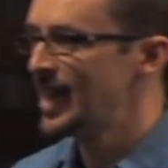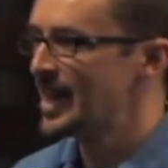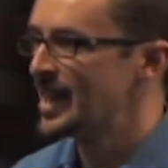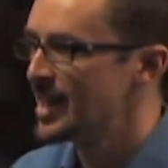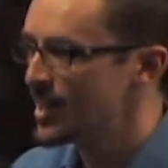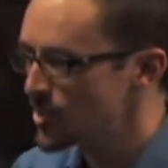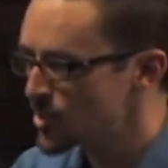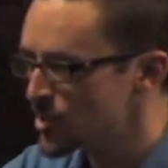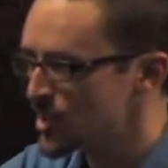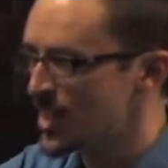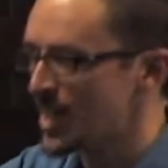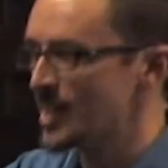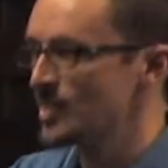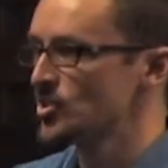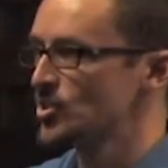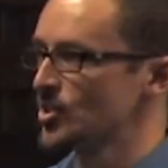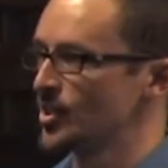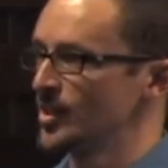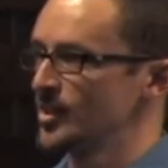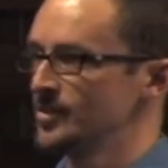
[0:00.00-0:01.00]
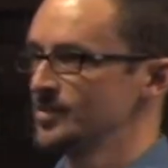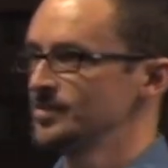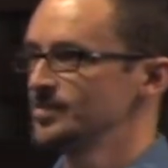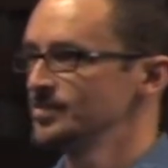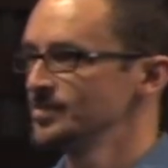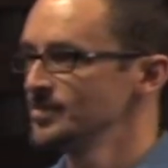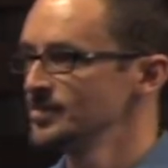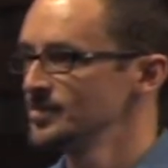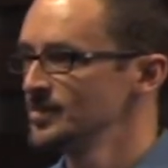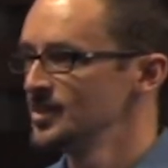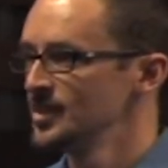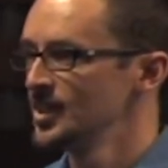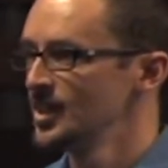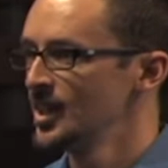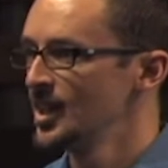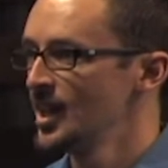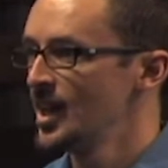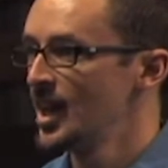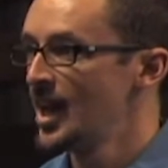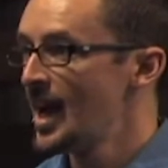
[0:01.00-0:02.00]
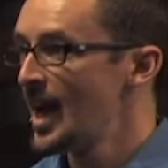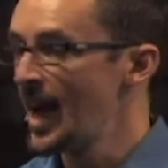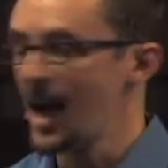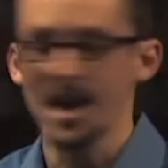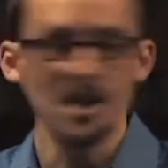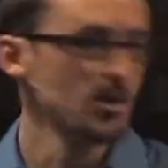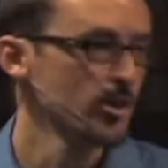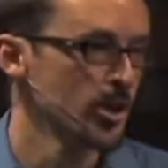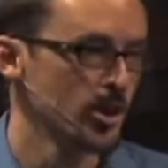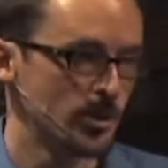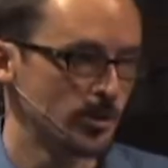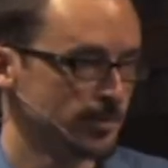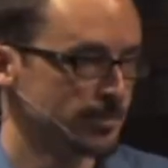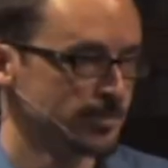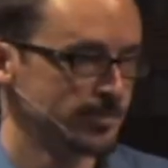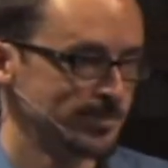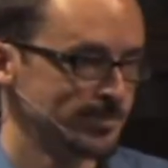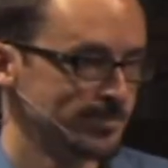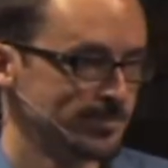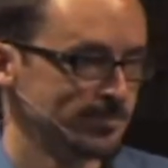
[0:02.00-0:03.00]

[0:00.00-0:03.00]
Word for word: And here's the answer. I don't know.